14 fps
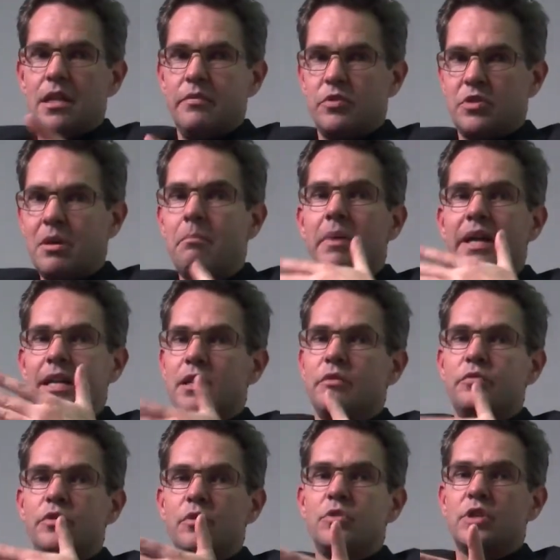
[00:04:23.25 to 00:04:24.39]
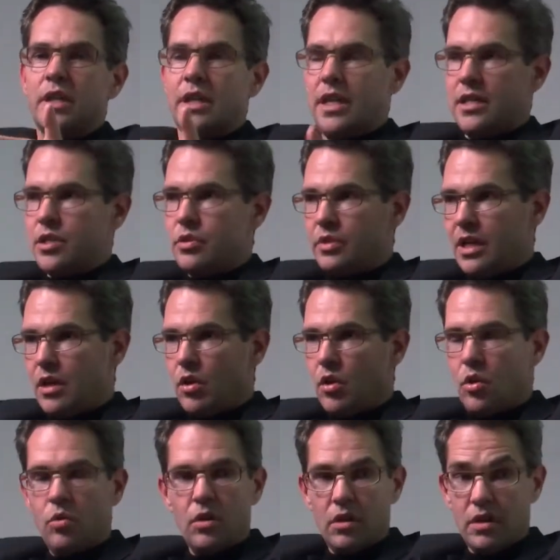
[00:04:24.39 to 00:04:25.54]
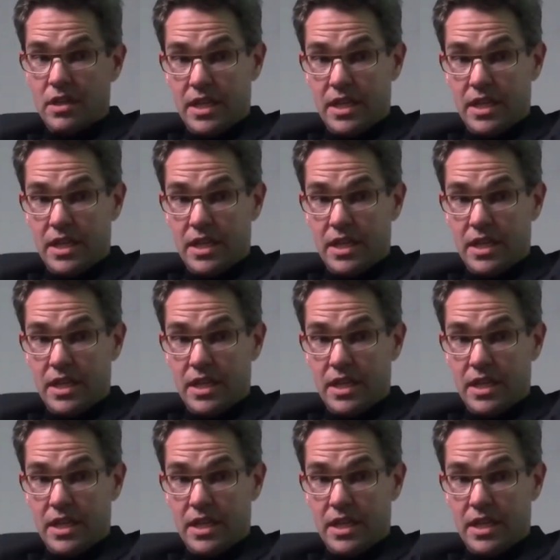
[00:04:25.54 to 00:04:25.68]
if somebody in the future can drill a hole or